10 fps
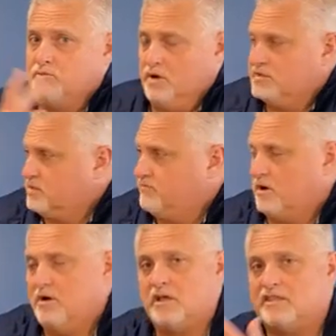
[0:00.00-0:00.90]
upgrades so
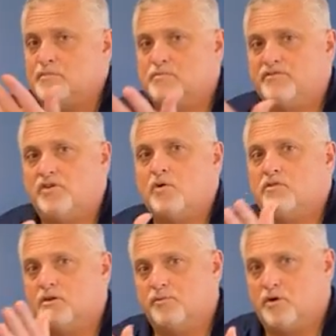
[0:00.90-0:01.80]
far. We've got the memory foam
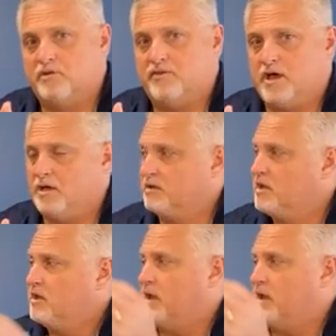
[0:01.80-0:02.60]
with low profile,